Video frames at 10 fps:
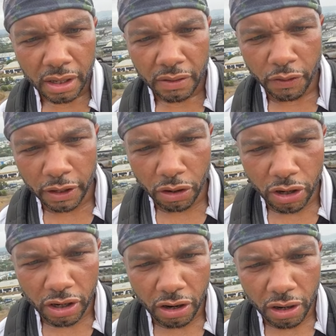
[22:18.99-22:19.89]

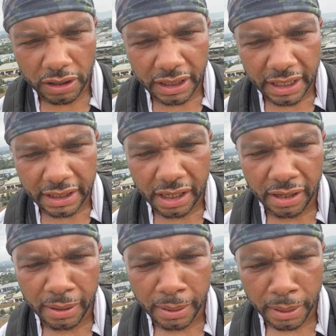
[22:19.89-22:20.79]
Franco Hart says,
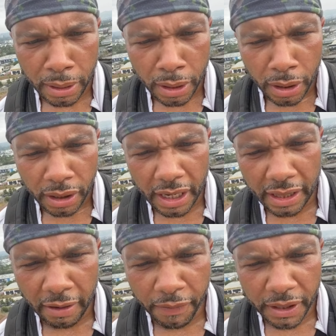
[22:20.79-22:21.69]
yeah, the
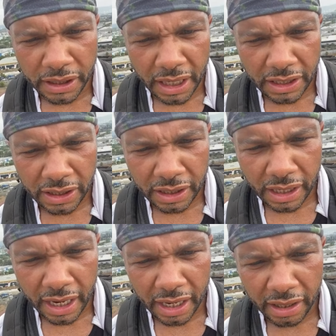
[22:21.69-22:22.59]
event in Texas, and
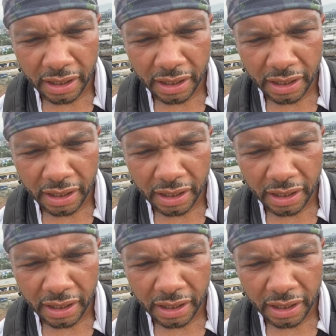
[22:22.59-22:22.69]
yeah,